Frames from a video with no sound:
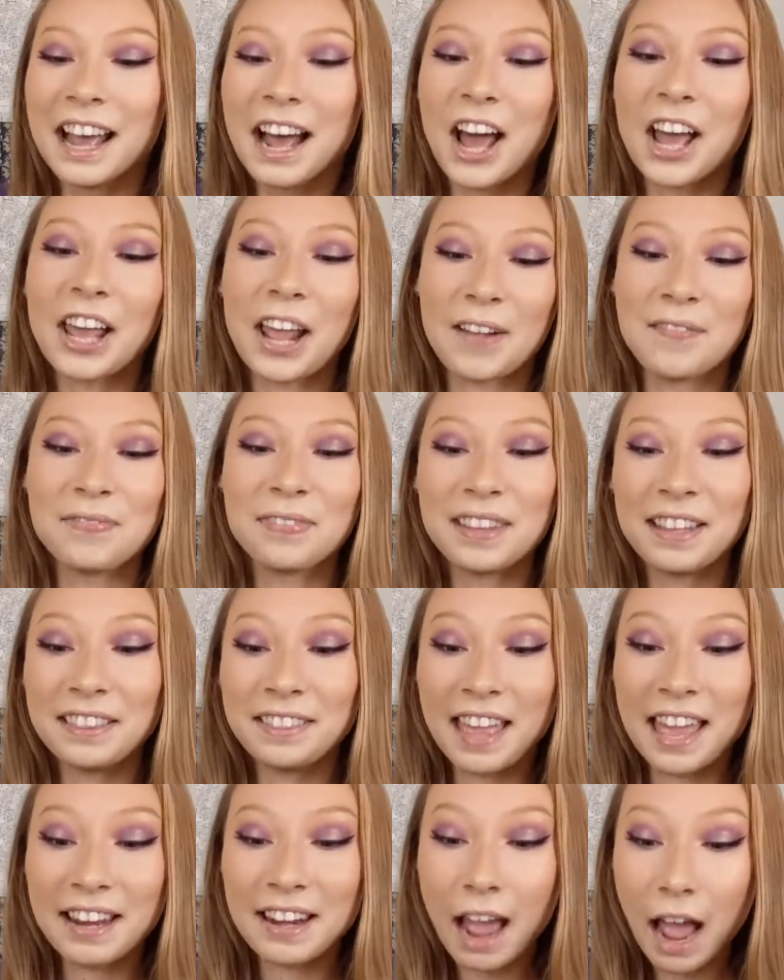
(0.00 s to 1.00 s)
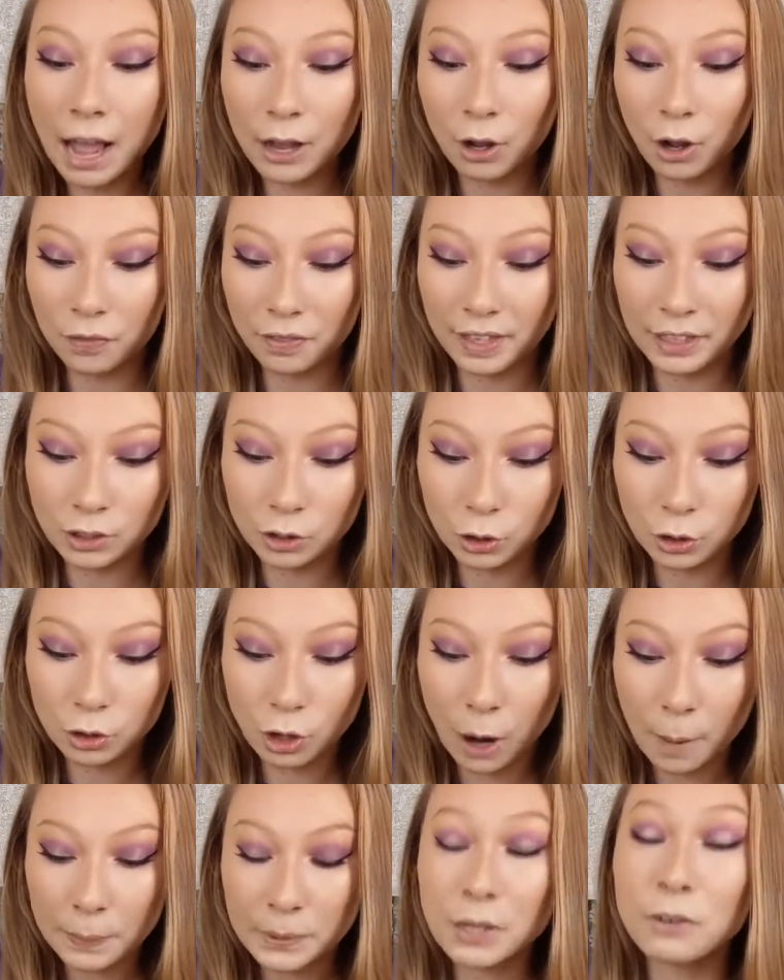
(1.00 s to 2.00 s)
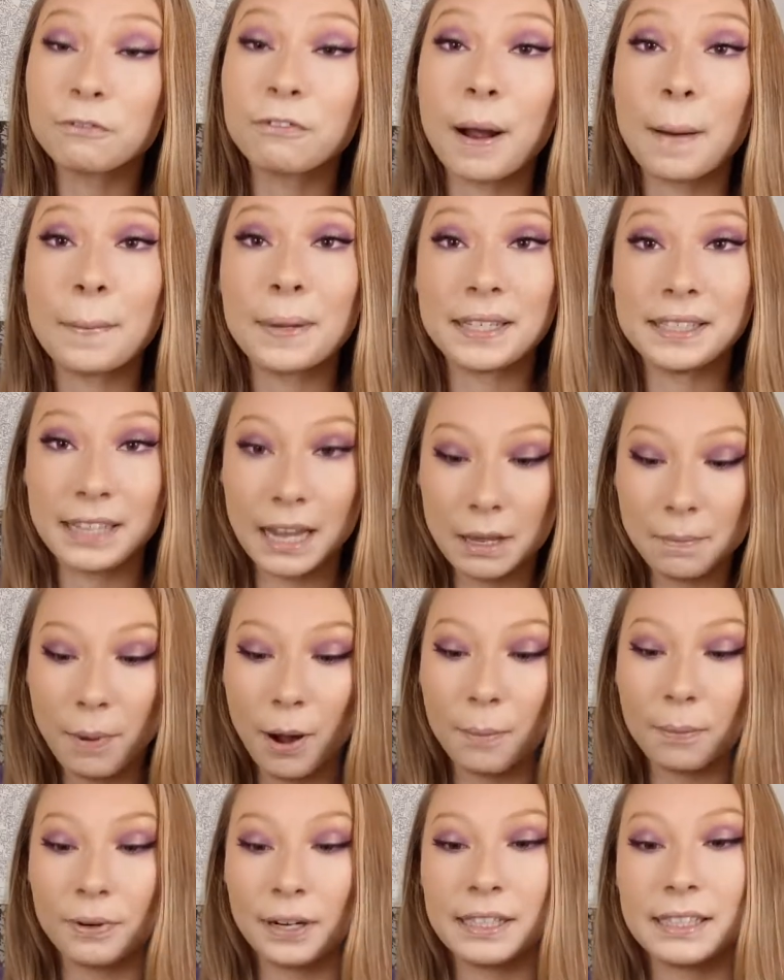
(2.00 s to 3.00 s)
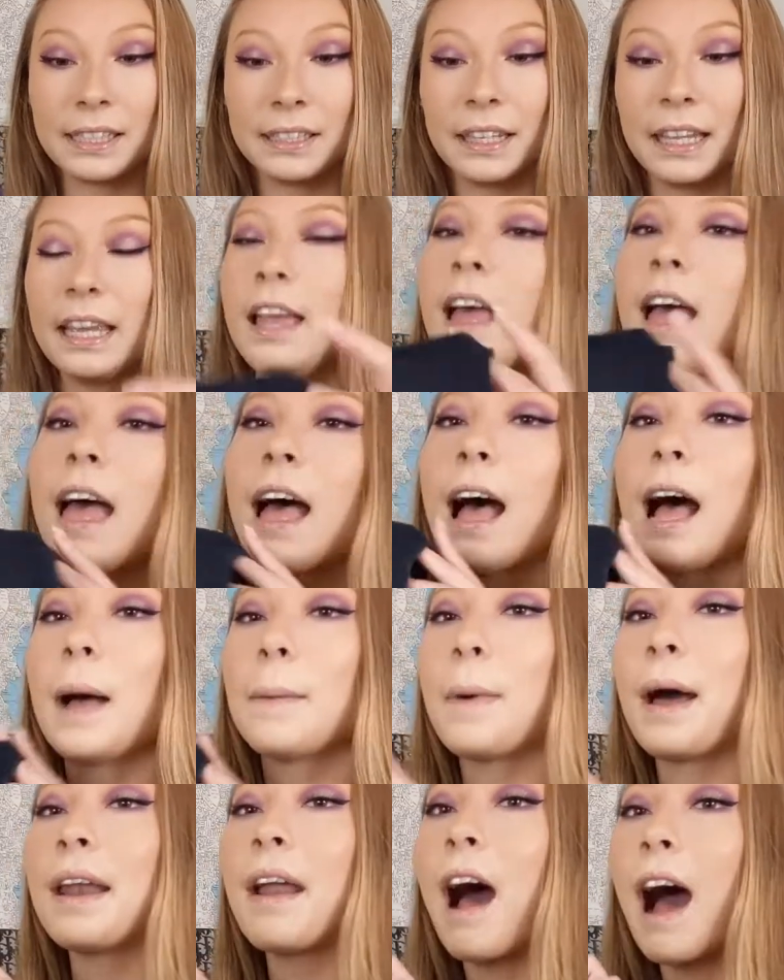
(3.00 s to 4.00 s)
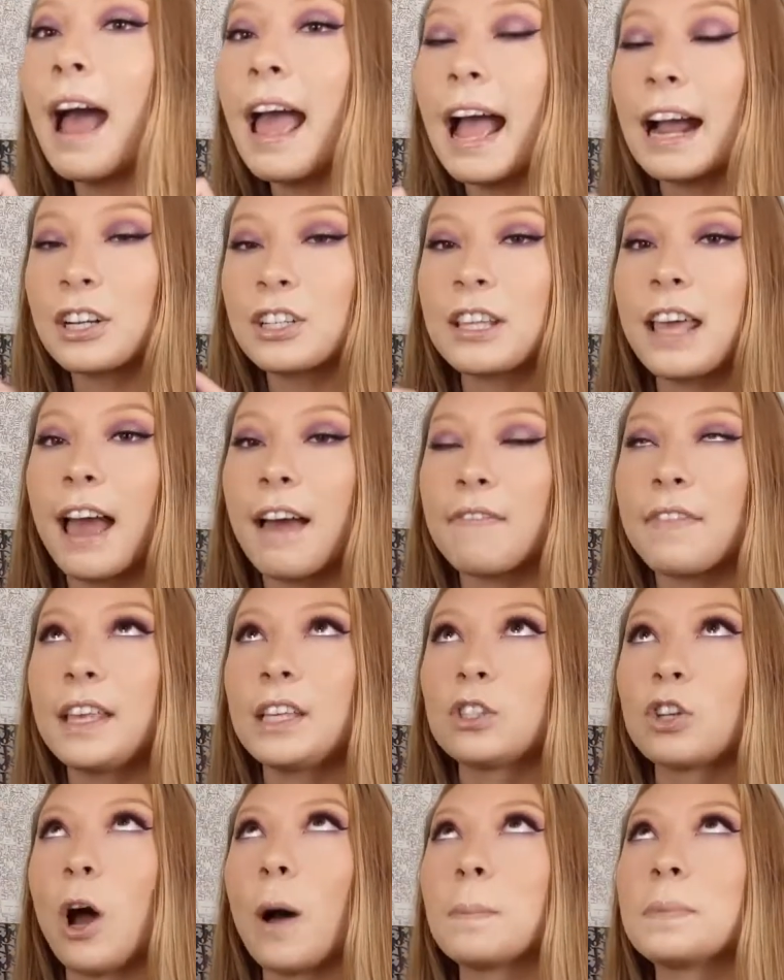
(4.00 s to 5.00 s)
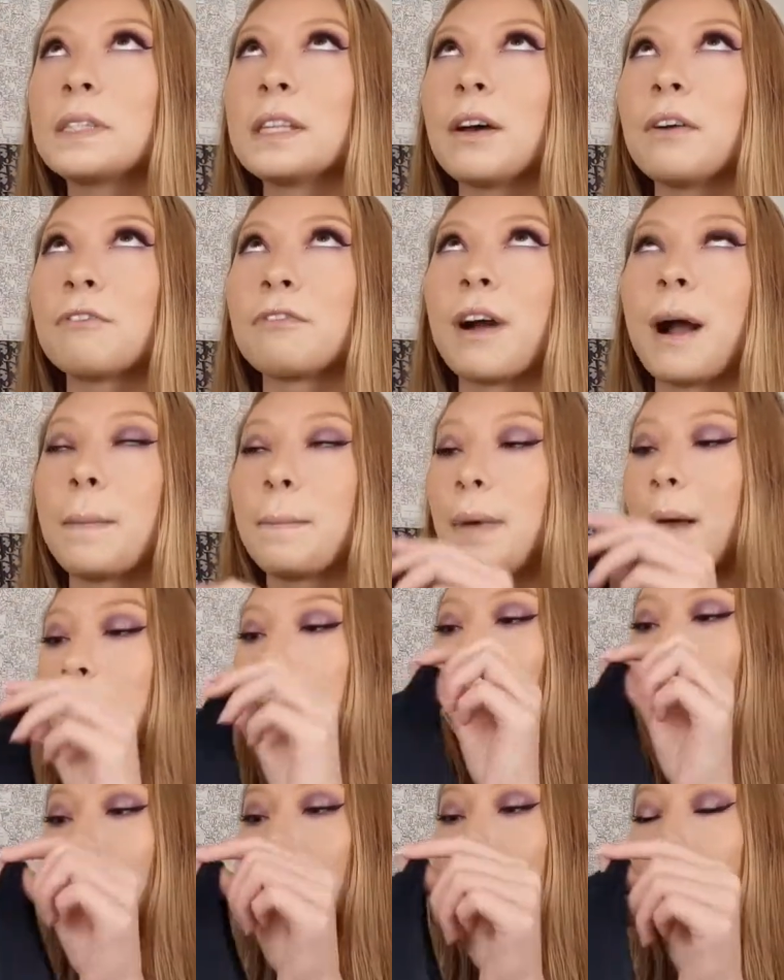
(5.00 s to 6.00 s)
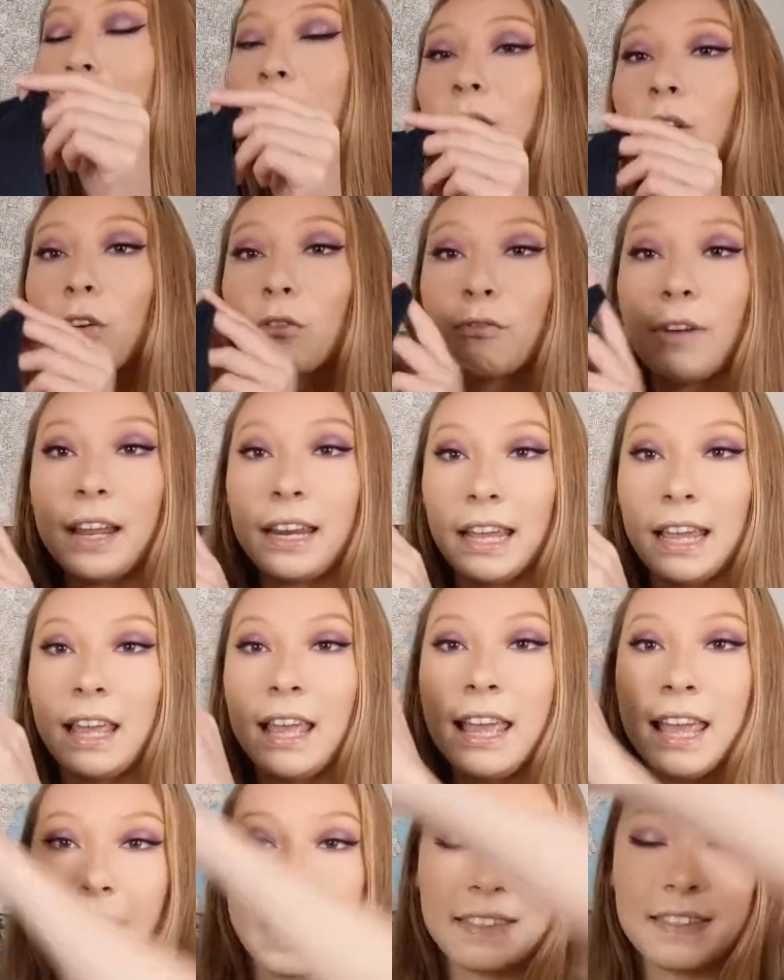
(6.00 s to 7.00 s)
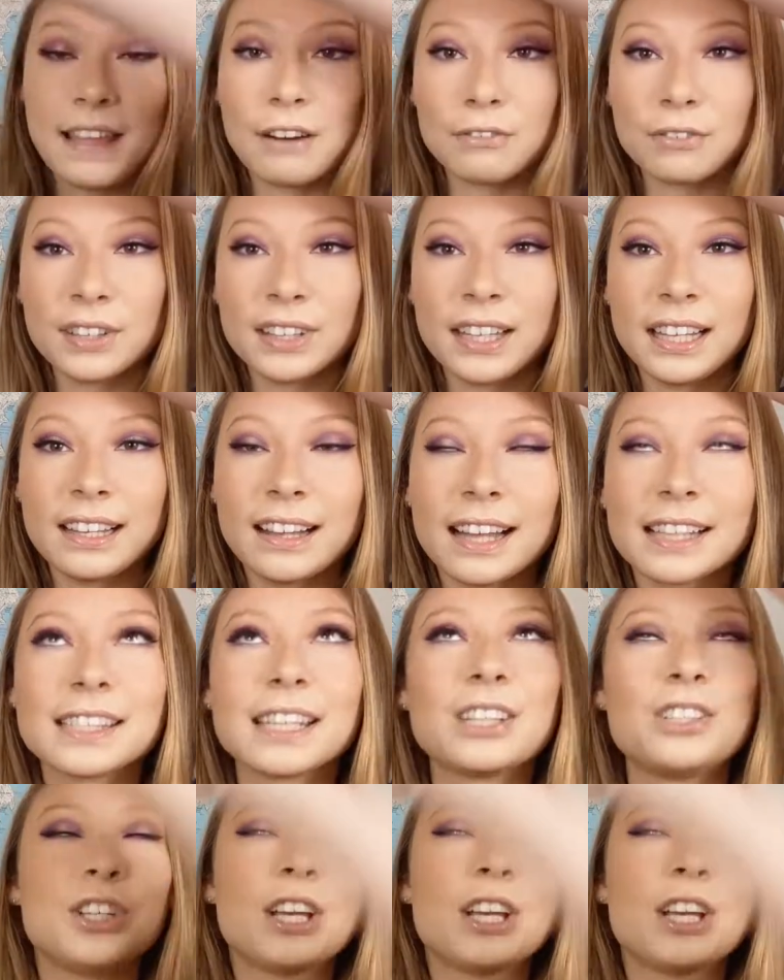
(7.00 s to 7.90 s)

Okay, then I got these two tops from Depop recently, and I actually have these tops from American Apparel already in that really classic,